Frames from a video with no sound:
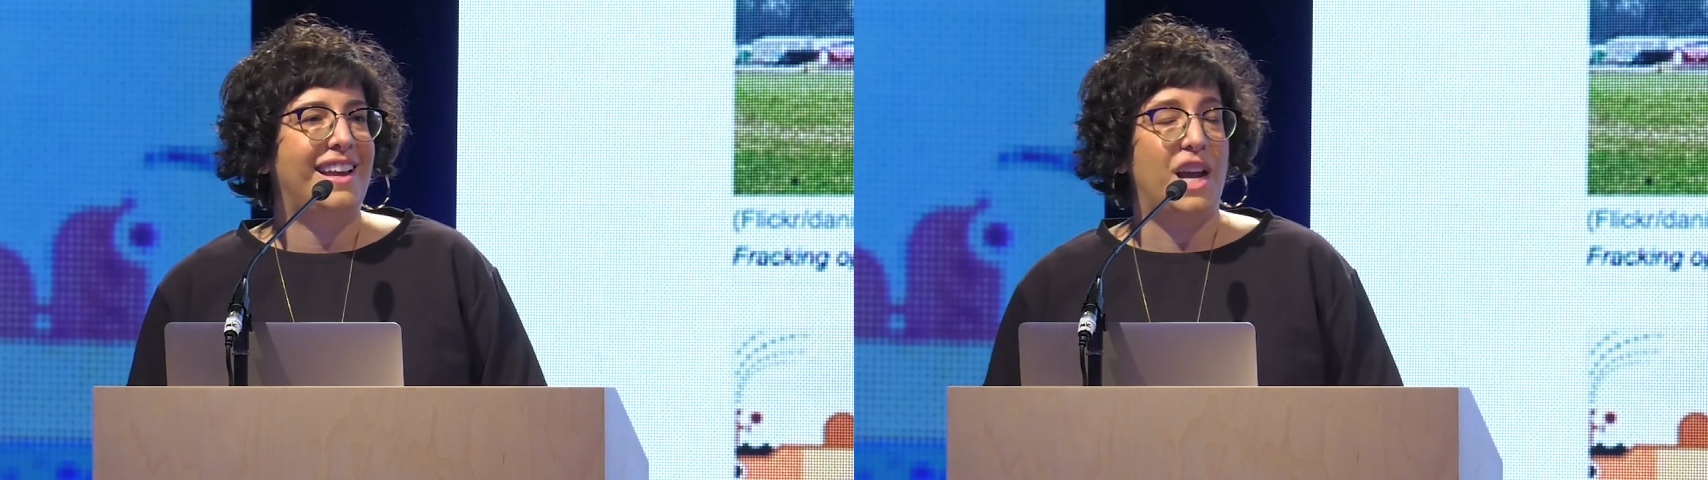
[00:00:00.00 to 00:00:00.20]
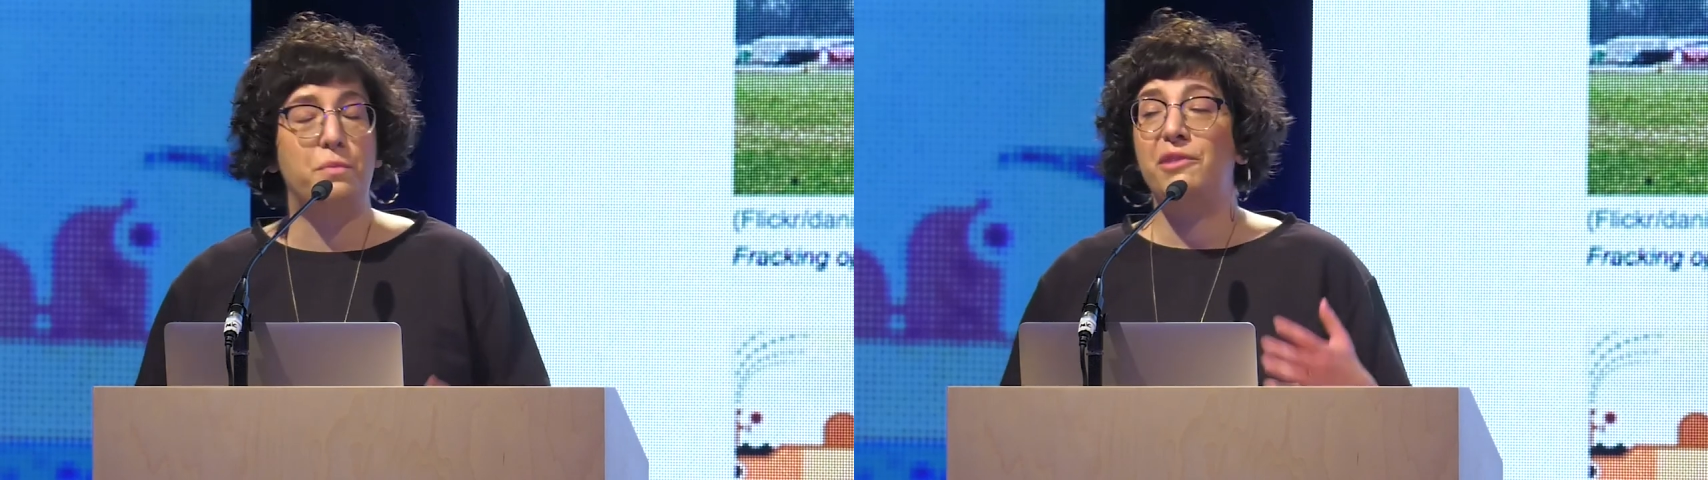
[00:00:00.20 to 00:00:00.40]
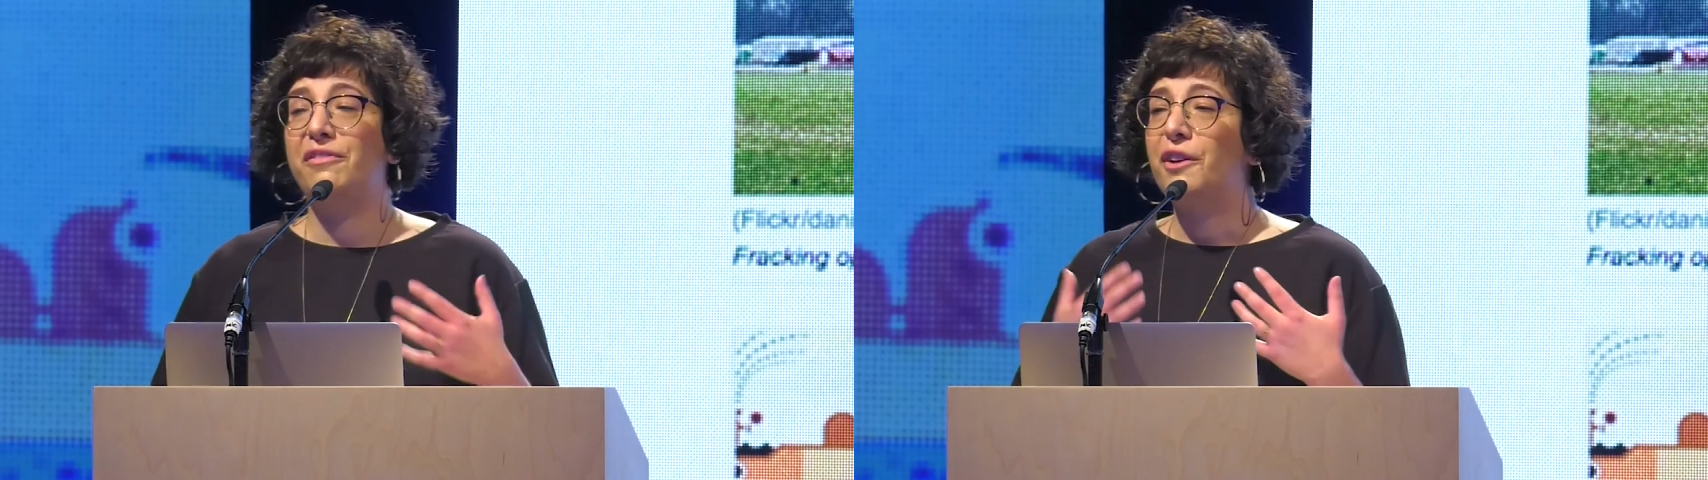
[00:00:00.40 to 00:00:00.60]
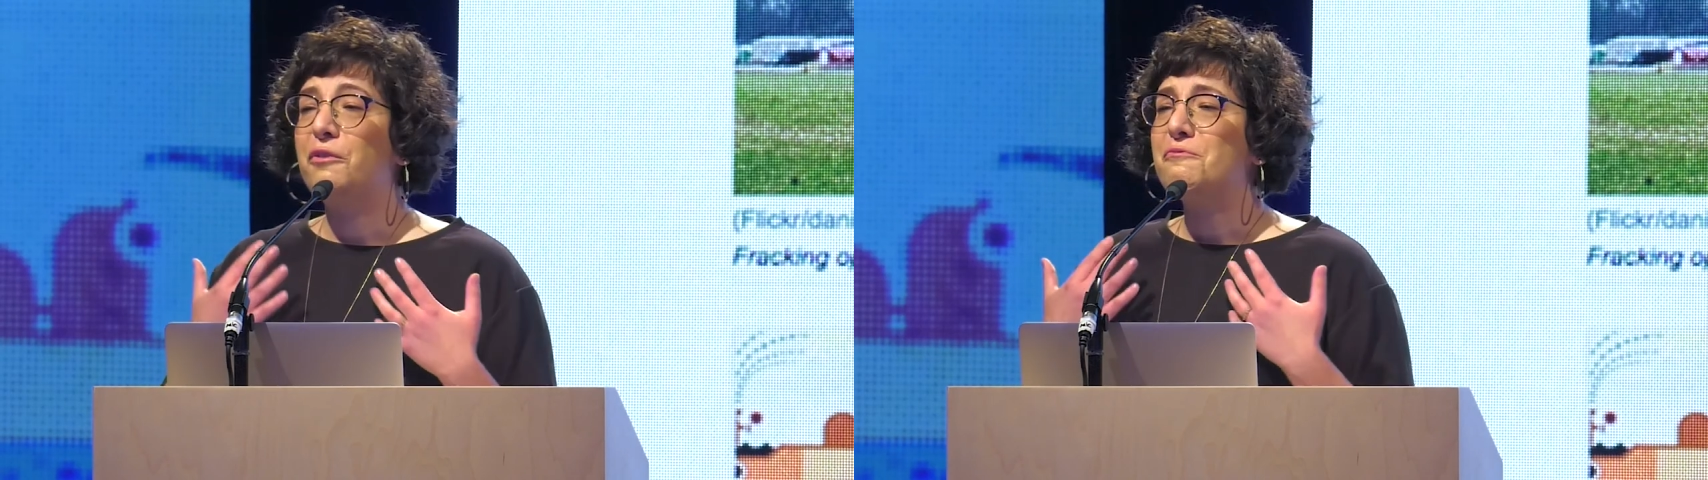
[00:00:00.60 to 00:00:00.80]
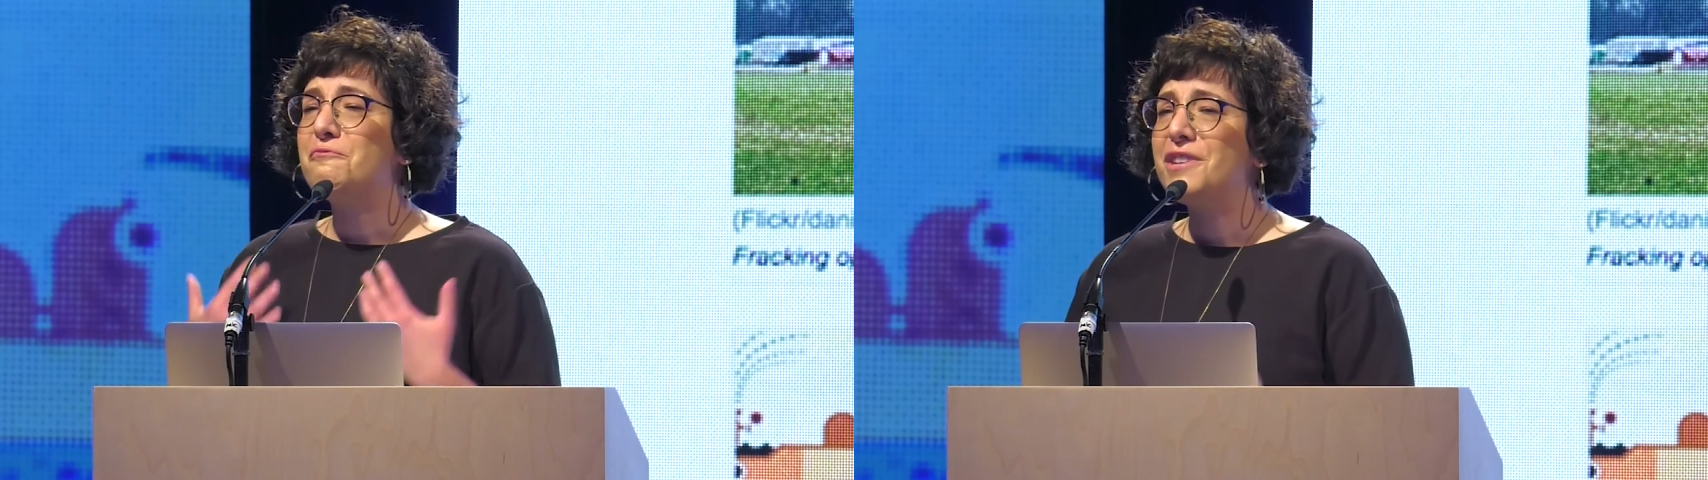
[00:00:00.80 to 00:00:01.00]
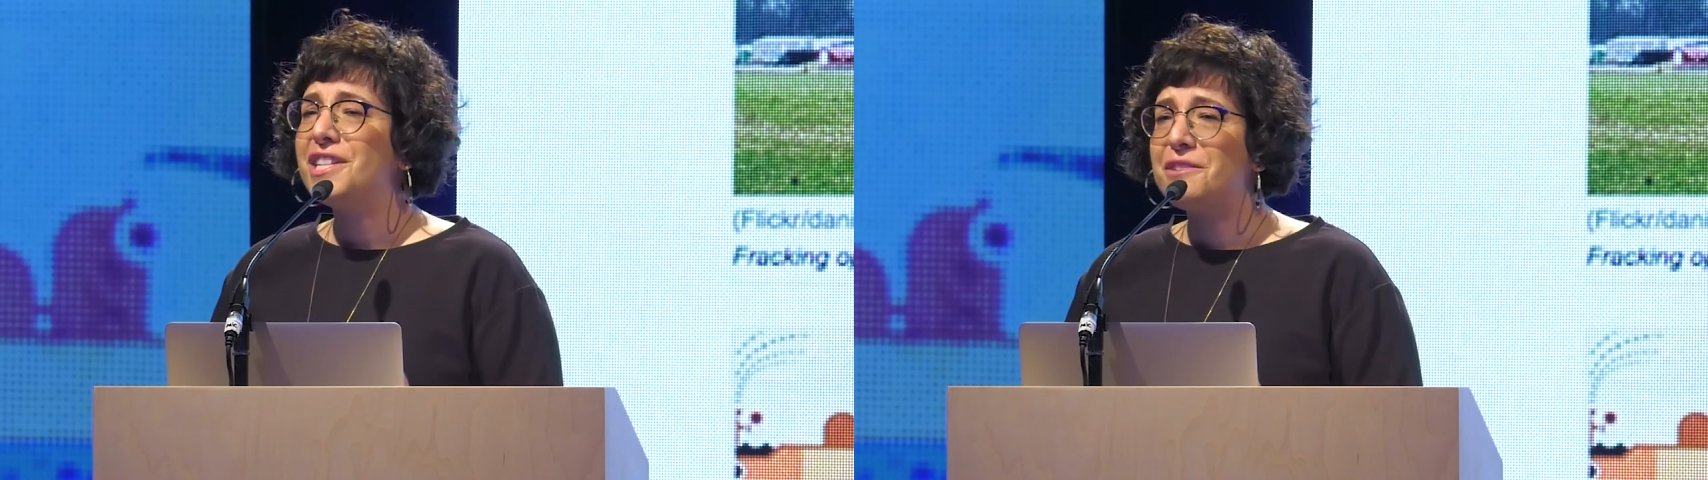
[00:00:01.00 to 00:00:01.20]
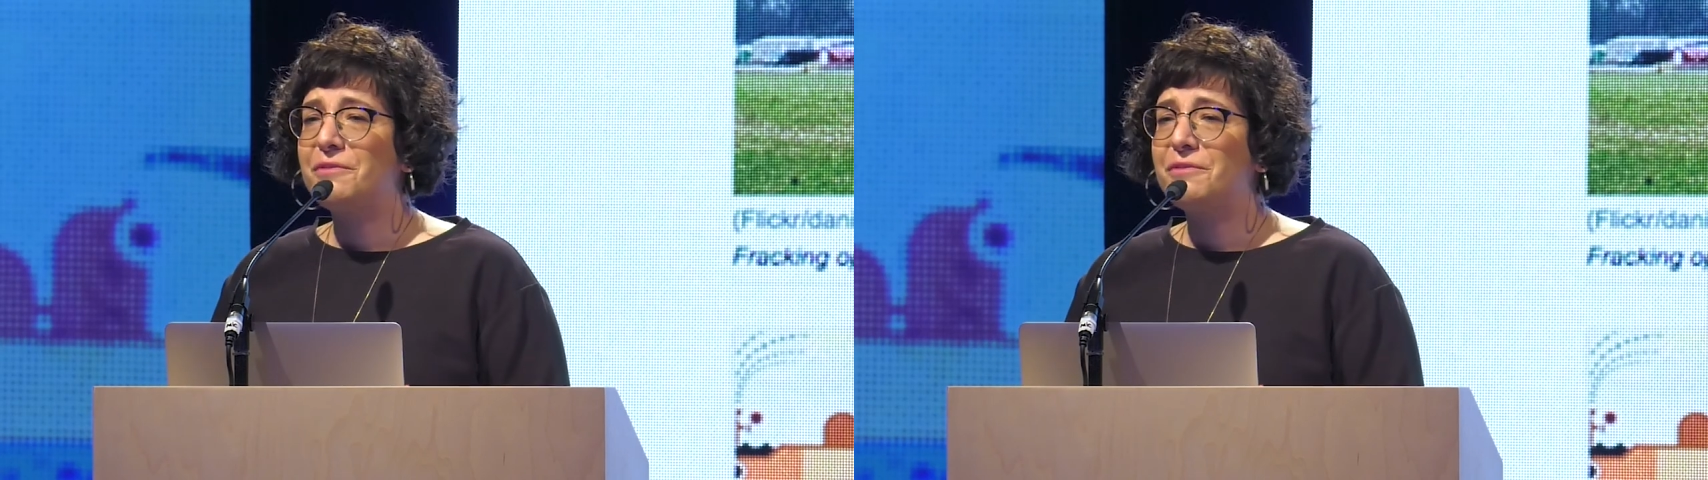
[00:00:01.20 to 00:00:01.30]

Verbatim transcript: And we felt really,